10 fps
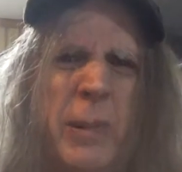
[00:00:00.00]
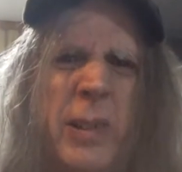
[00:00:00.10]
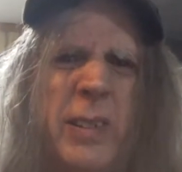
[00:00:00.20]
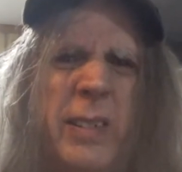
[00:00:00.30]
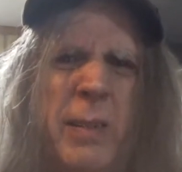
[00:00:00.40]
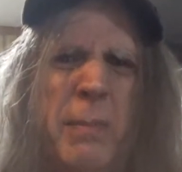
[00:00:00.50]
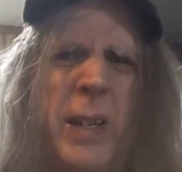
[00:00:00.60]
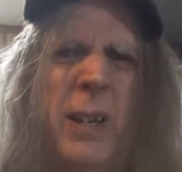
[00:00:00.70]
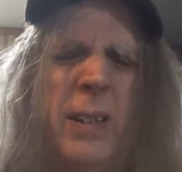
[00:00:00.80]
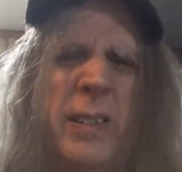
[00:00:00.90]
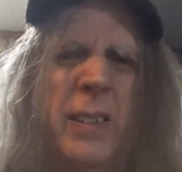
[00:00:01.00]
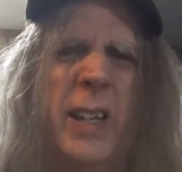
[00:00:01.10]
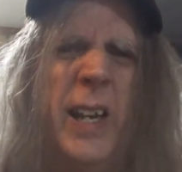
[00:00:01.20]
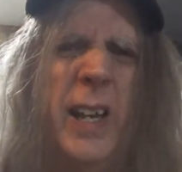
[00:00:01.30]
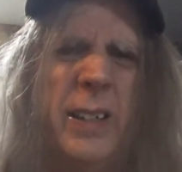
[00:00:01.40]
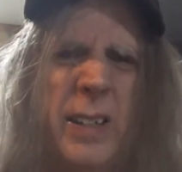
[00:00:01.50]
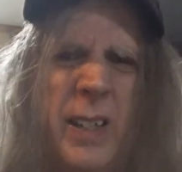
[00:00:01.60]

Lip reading: There is some merit to that.